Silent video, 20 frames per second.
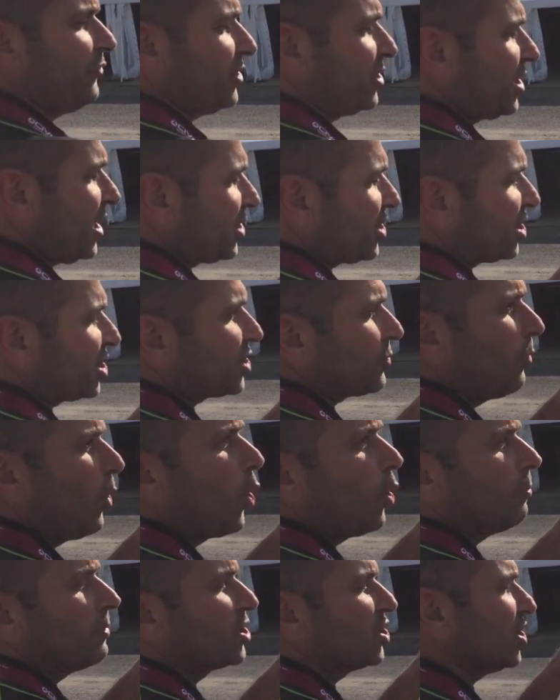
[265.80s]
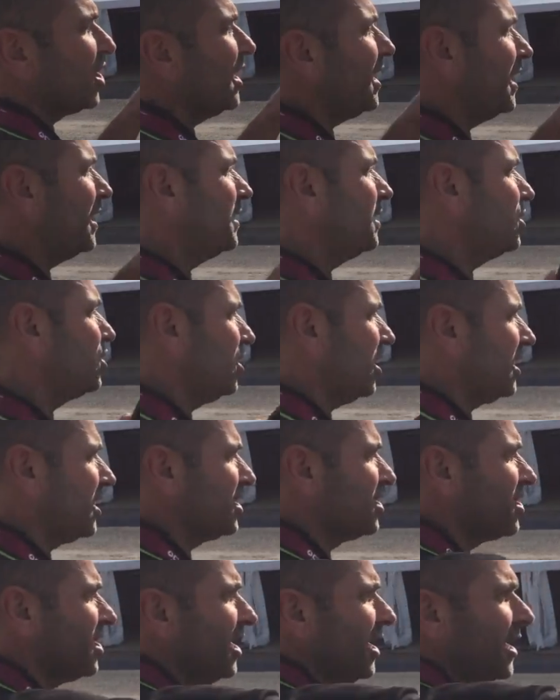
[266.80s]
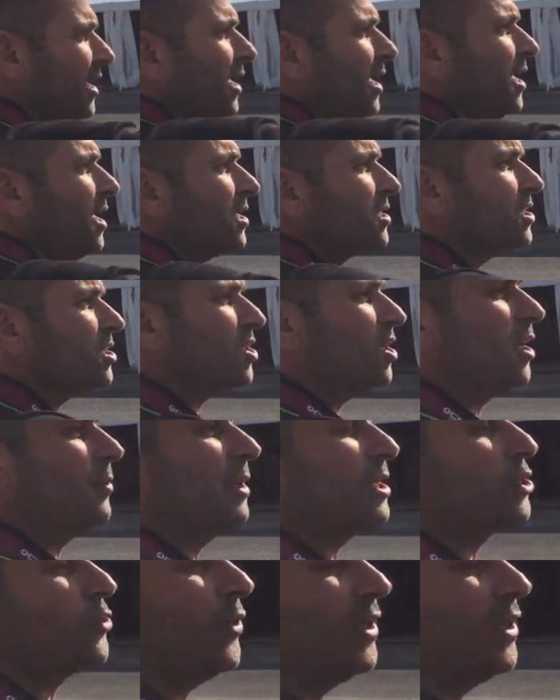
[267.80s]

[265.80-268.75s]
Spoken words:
for such a small machine, as you can see. It's got about